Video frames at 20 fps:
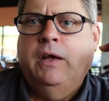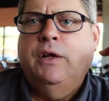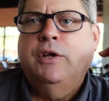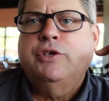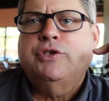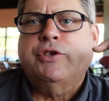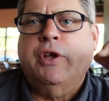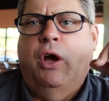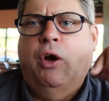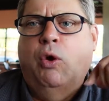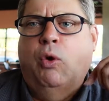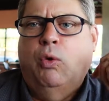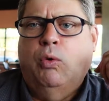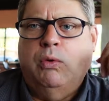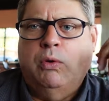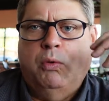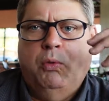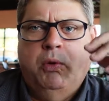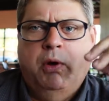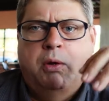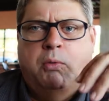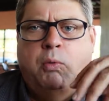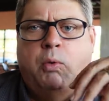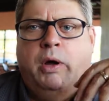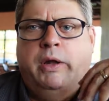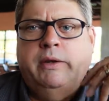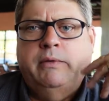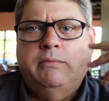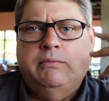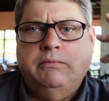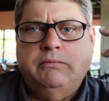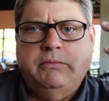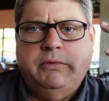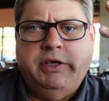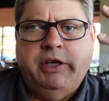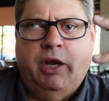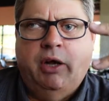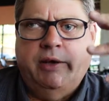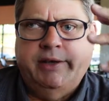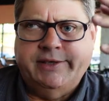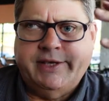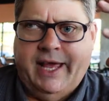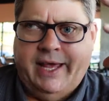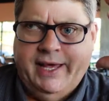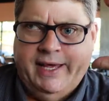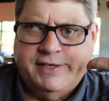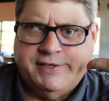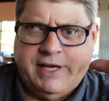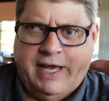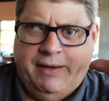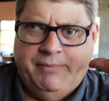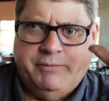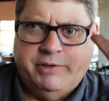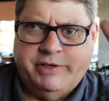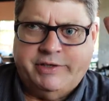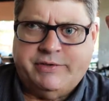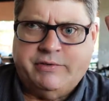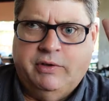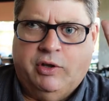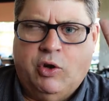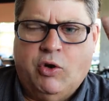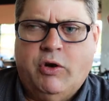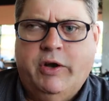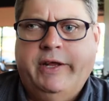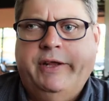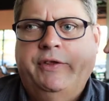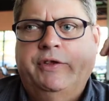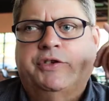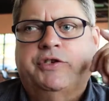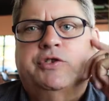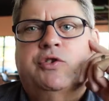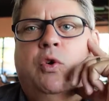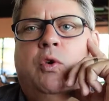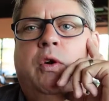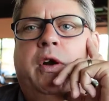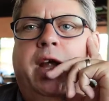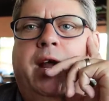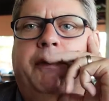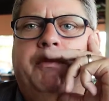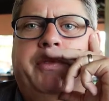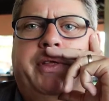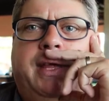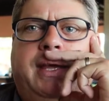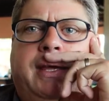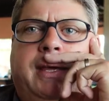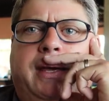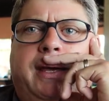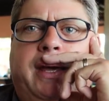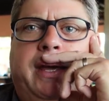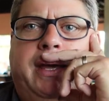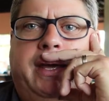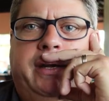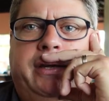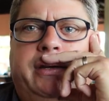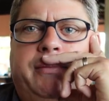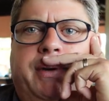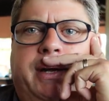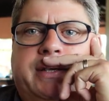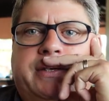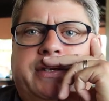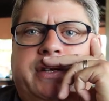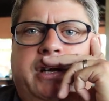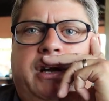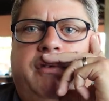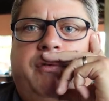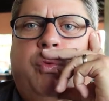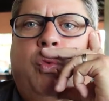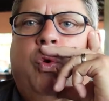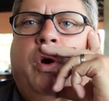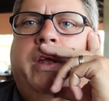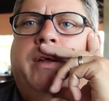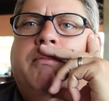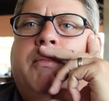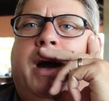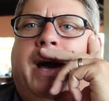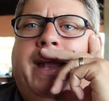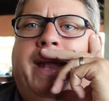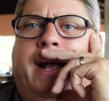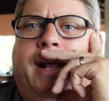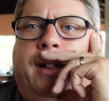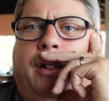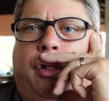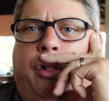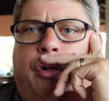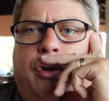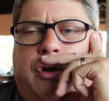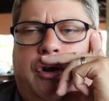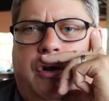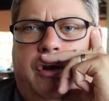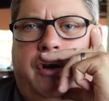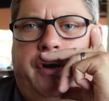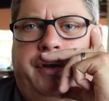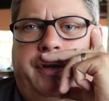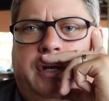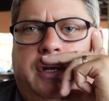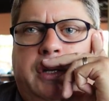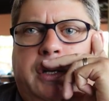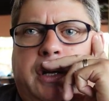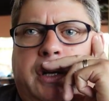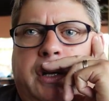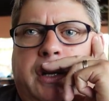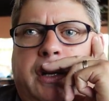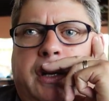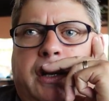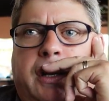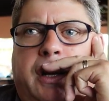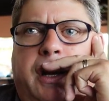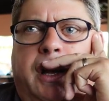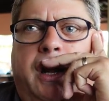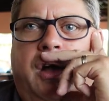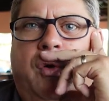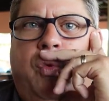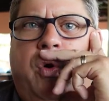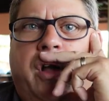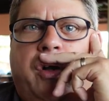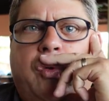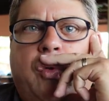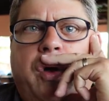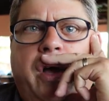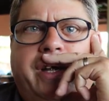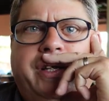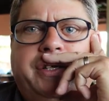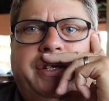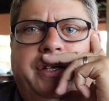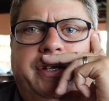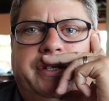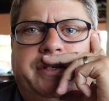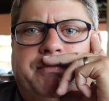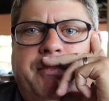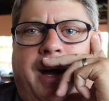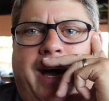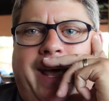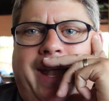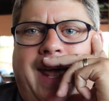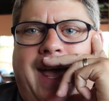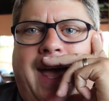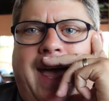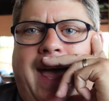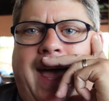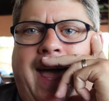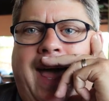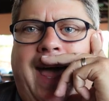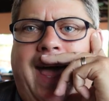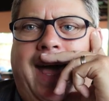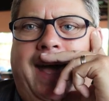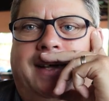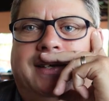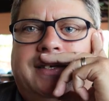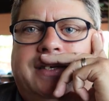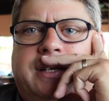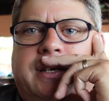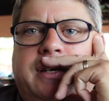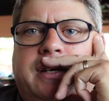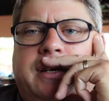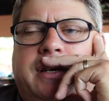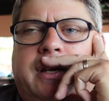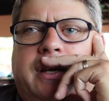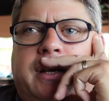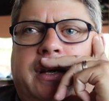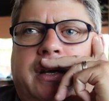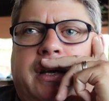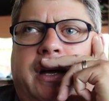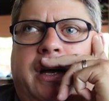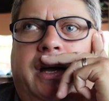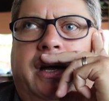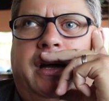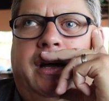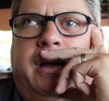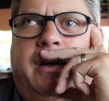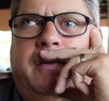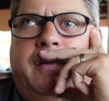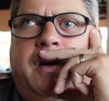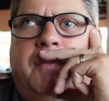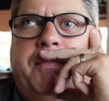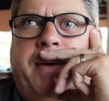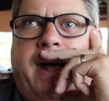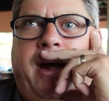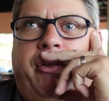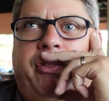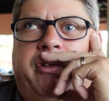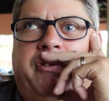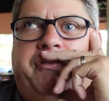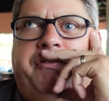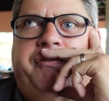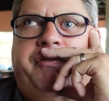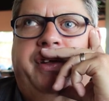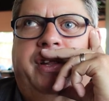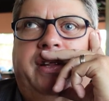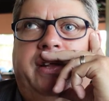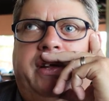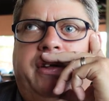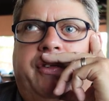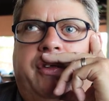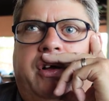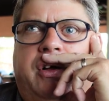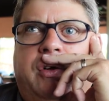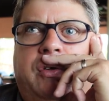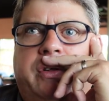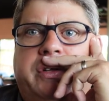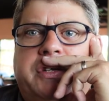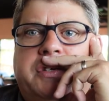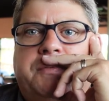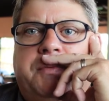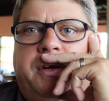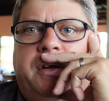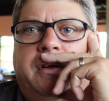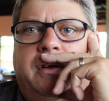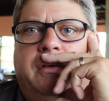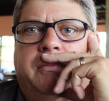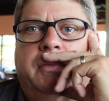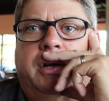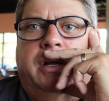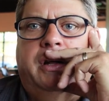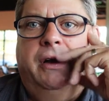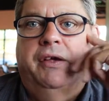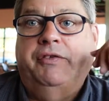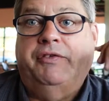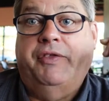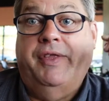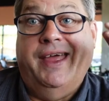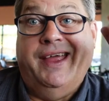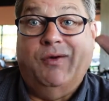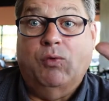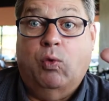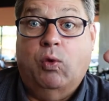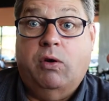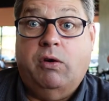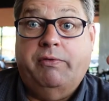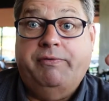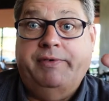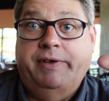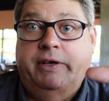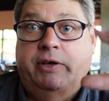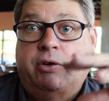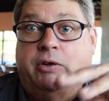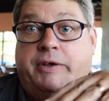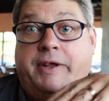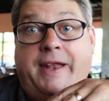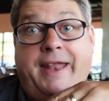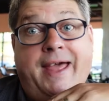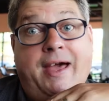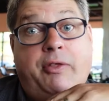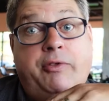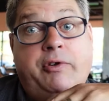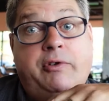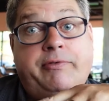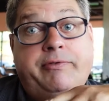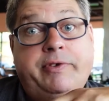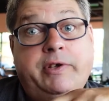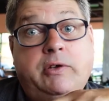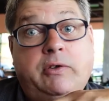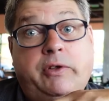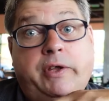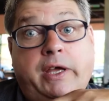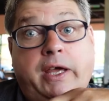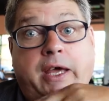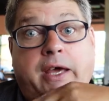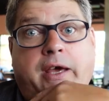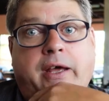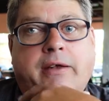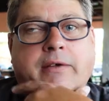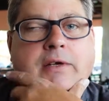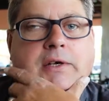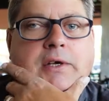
So what you know, as I'm just learning the story, I'm thinking ahead to myself, what might I learn? What questions might I ask about the filling of the Holy Spirit? Because they were filled and now they're filled again.